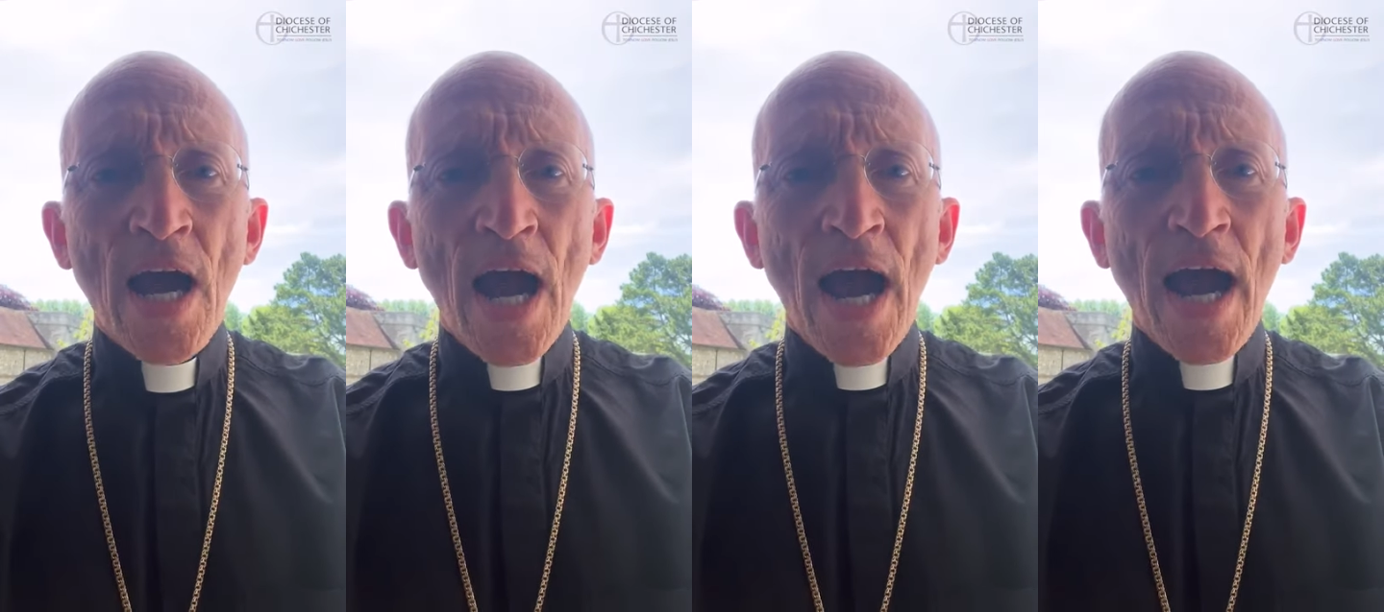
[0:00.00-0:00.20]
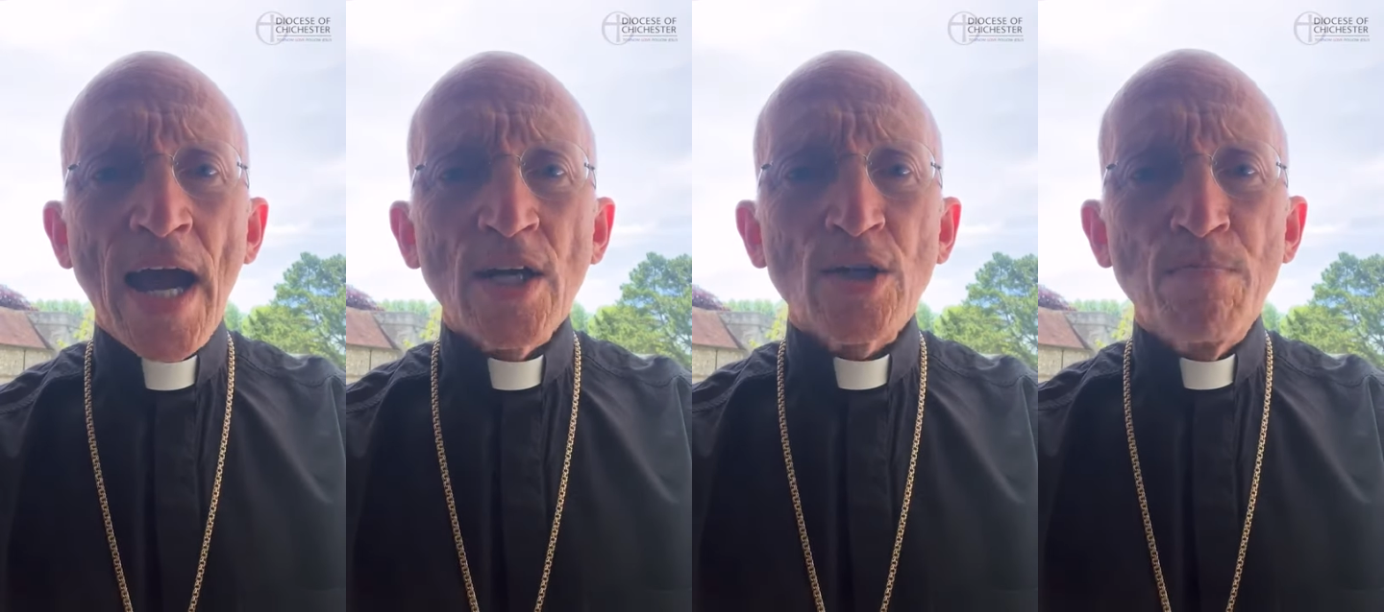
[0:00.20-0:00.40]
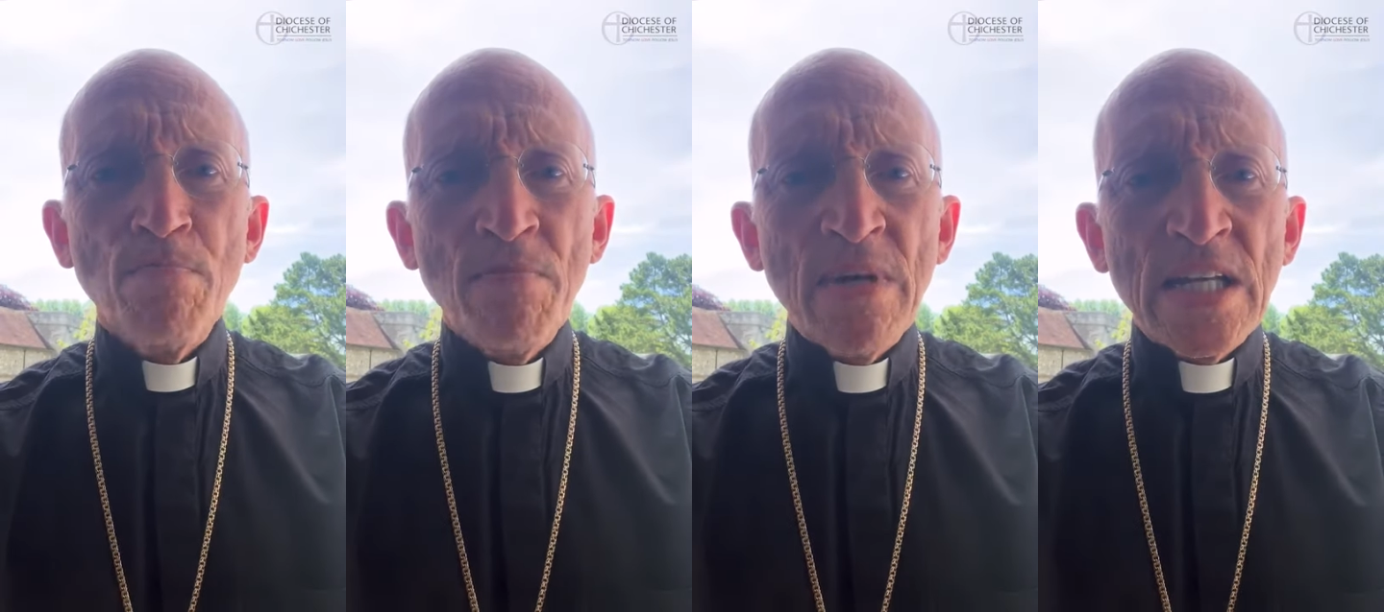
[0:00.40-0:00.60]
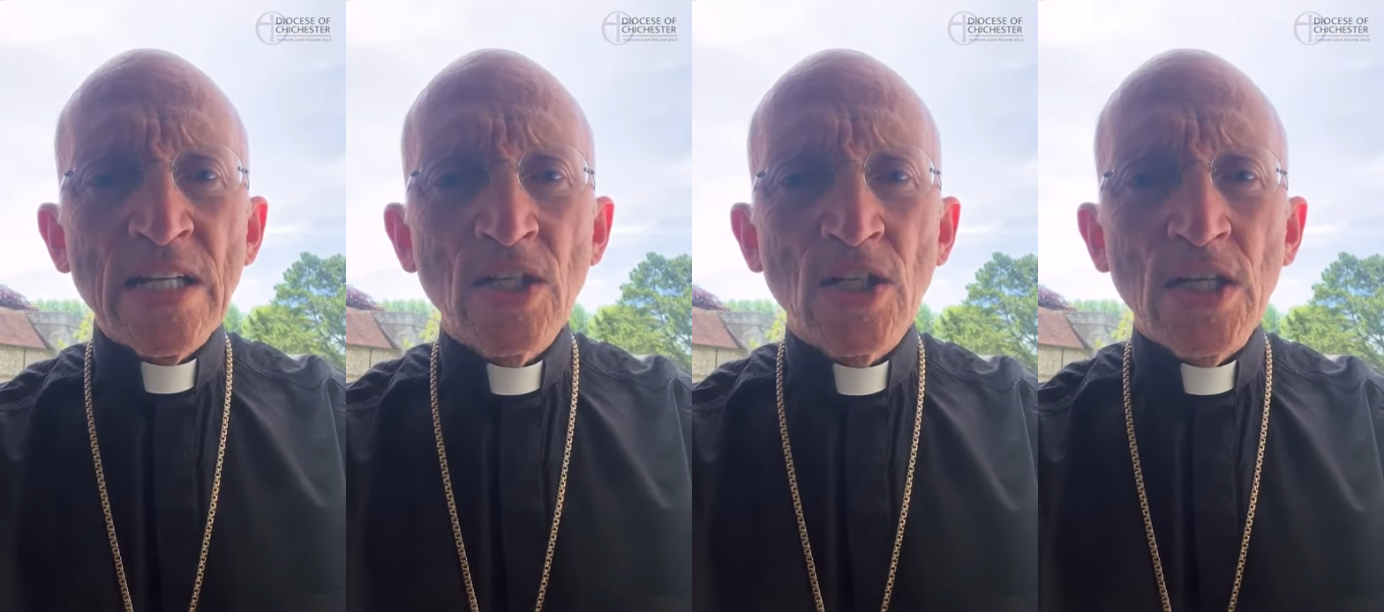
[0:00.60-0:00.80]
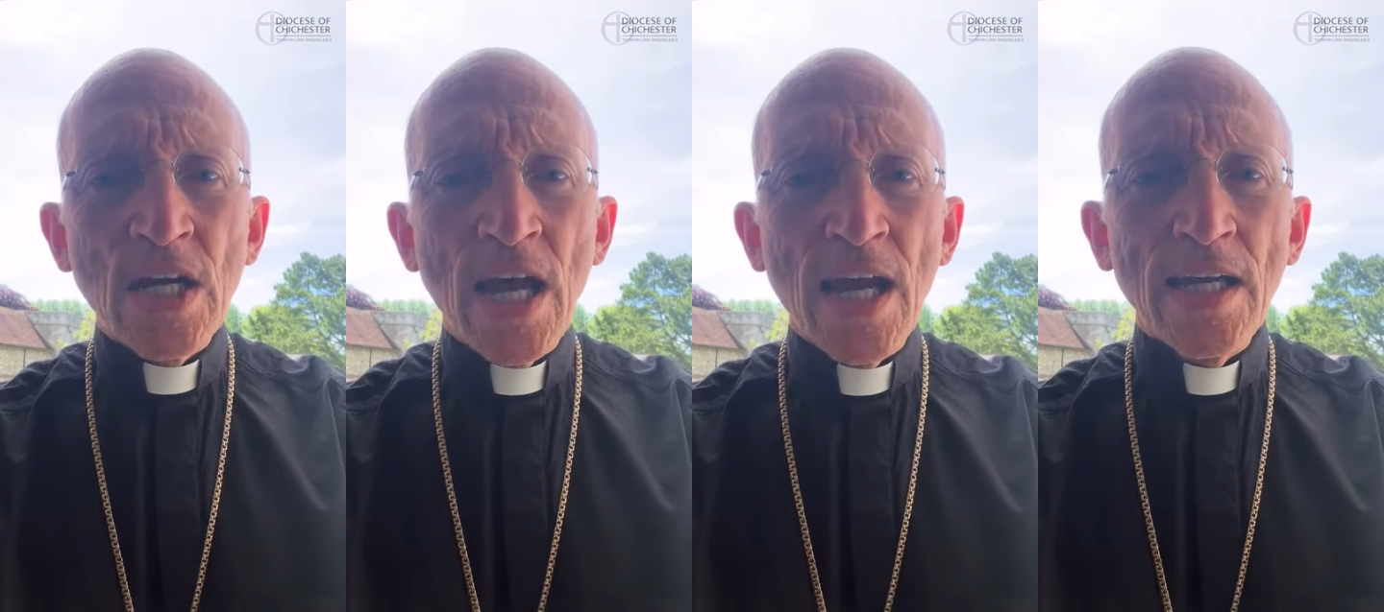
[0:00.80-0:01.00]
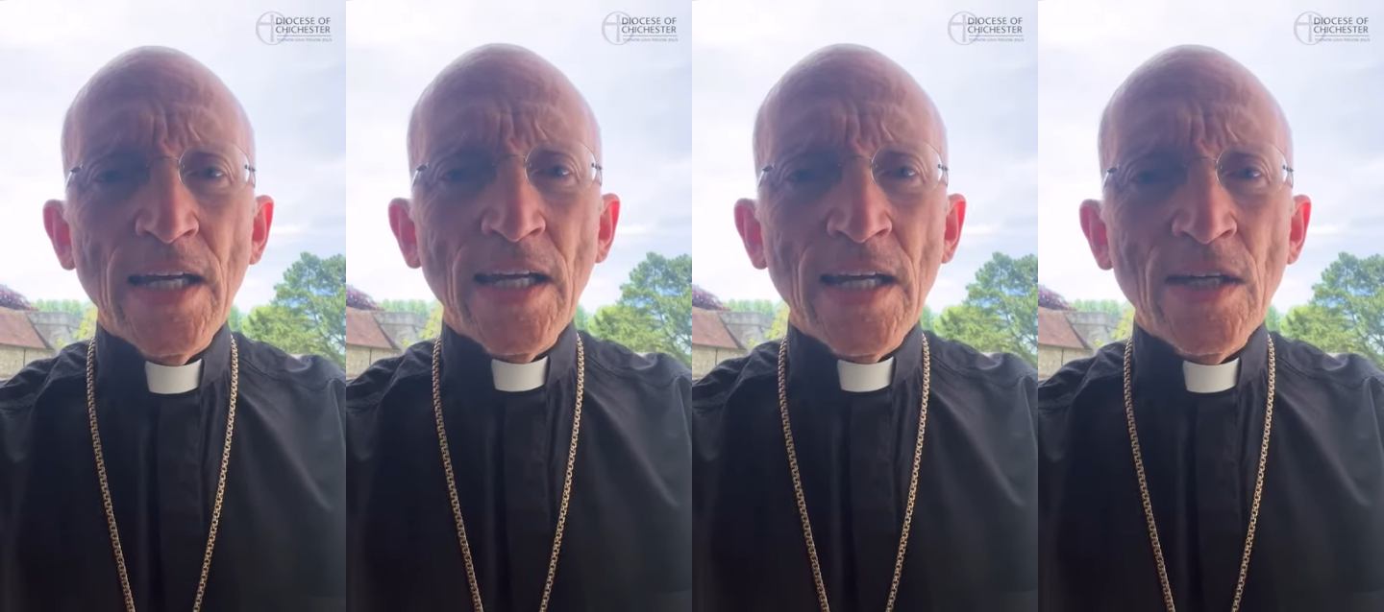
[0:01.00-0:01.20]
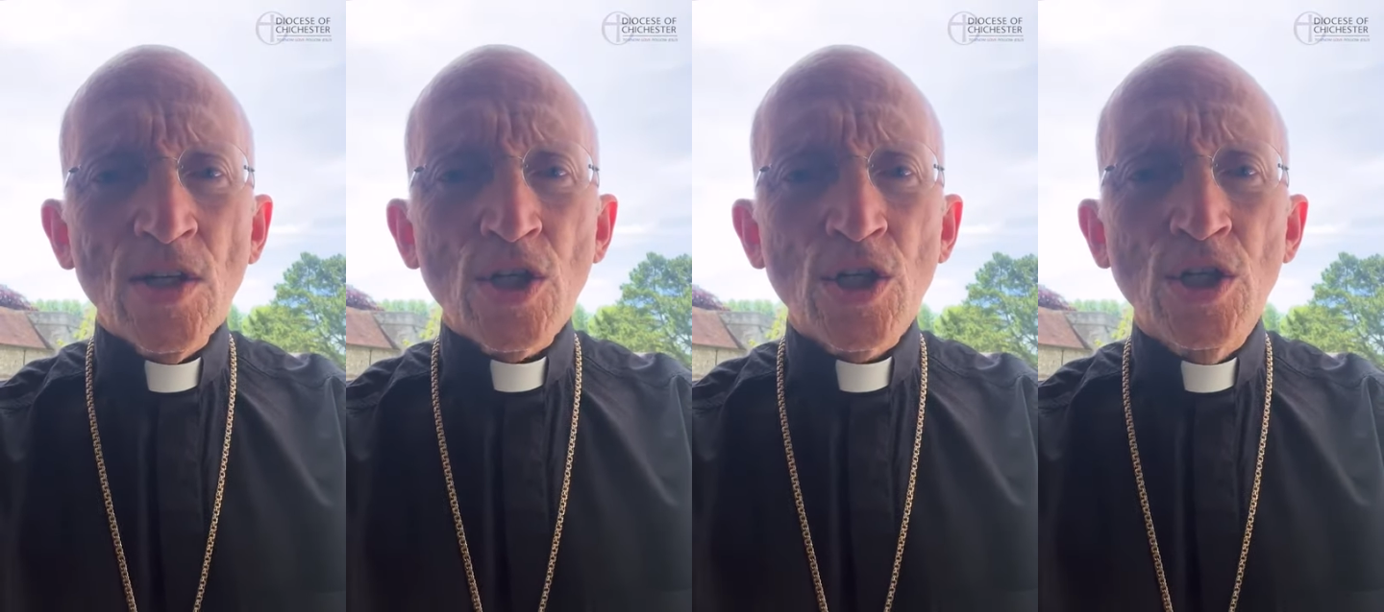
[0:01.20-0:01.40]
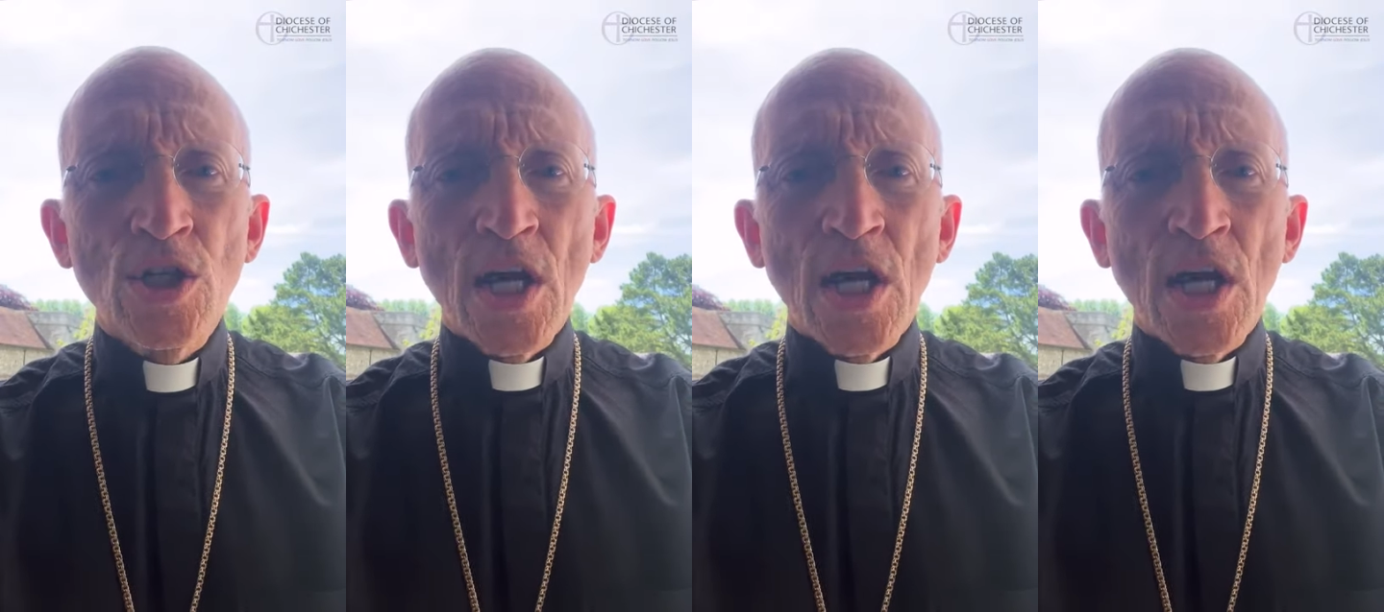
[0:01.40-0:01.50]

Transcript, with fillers: at midday each